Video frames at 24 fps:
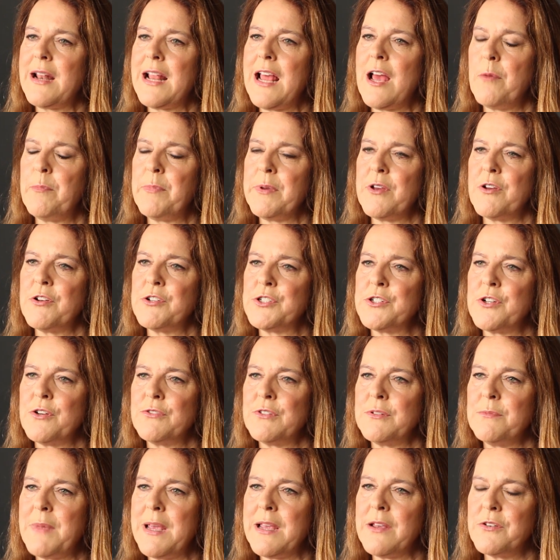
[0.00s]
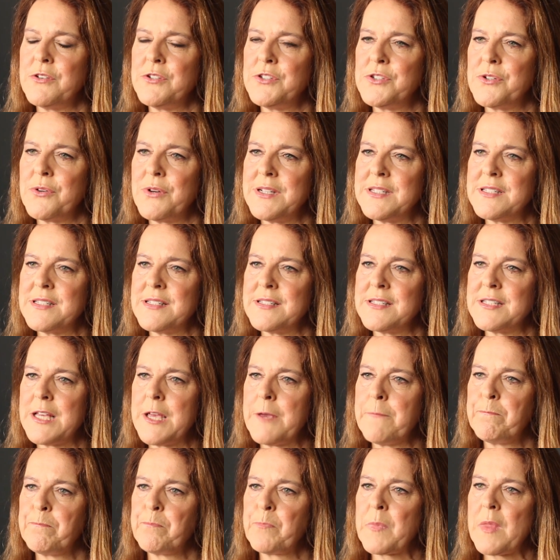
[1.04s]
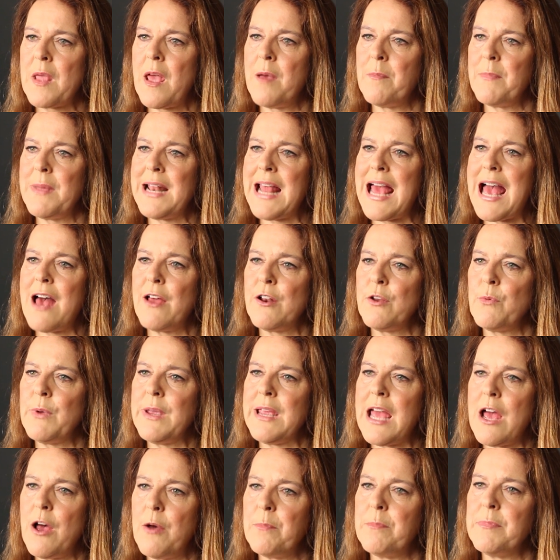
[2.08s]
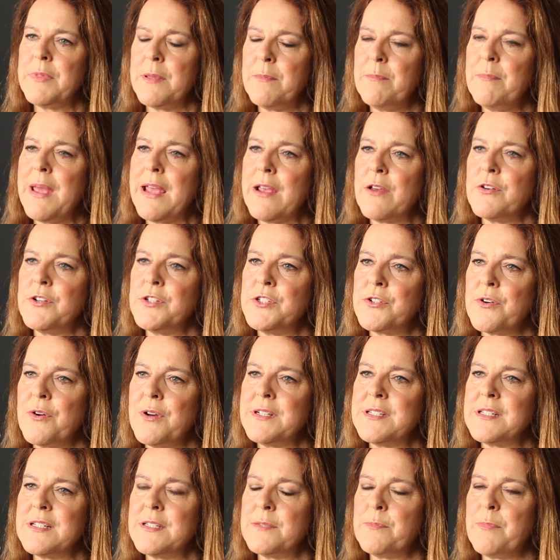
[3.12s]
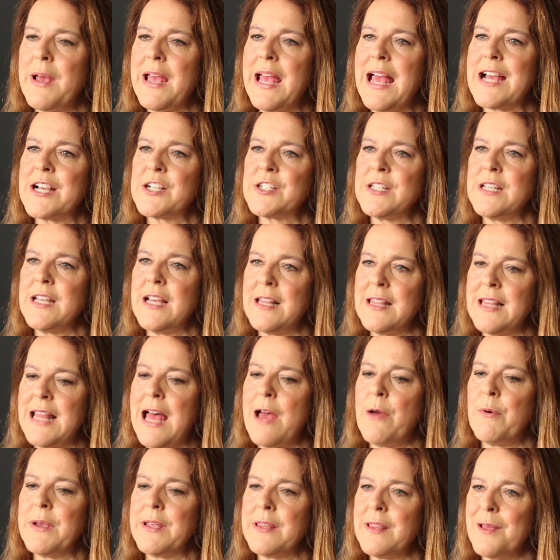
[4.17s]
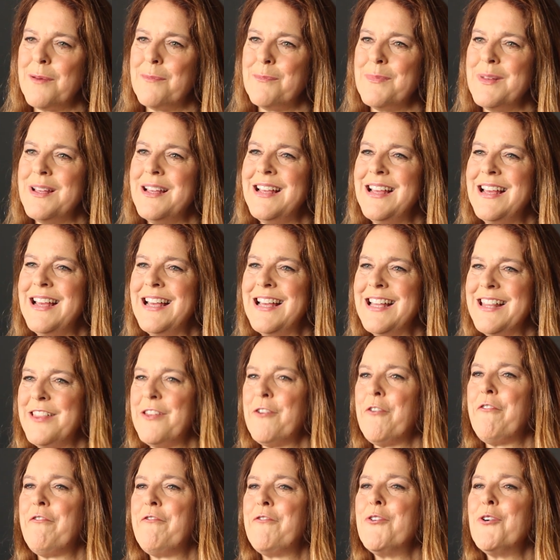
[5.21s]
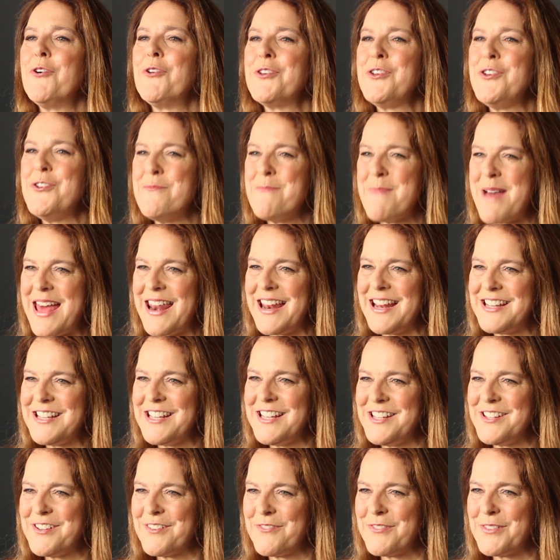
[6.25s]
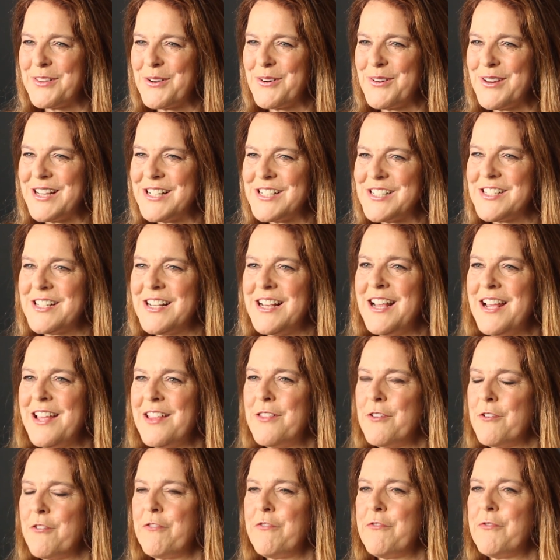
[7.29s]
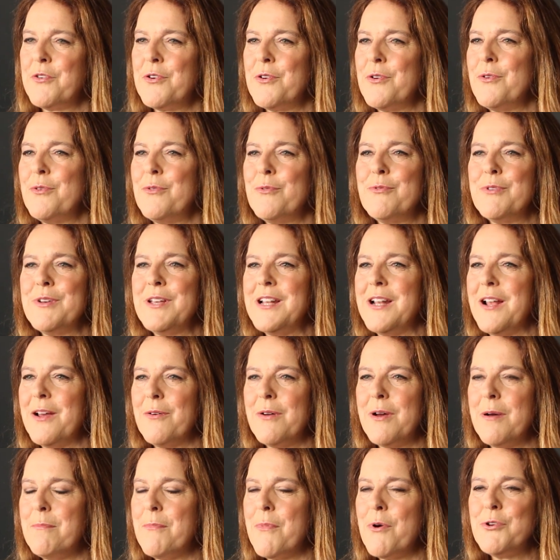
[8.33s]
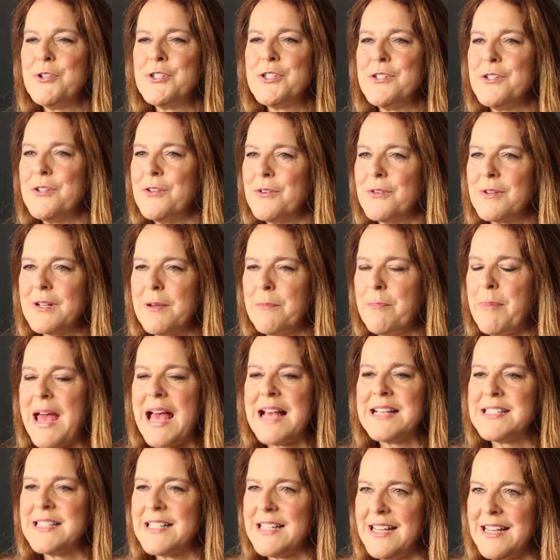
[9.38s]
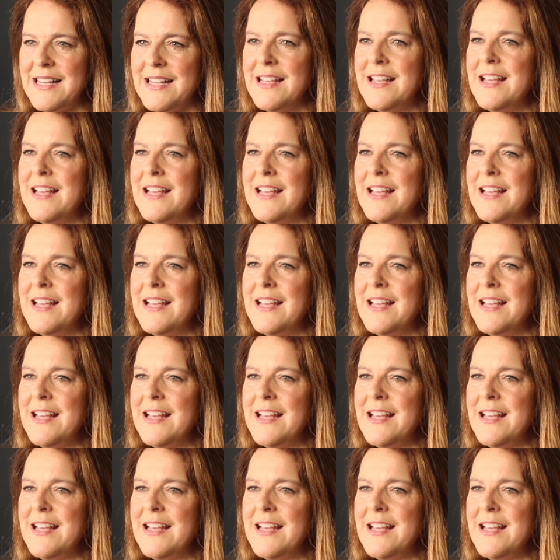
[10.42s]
helping our children make good choices. And how do we help them make good choices? By actually allowing them their full humanity to flourish, their full, emotional capacity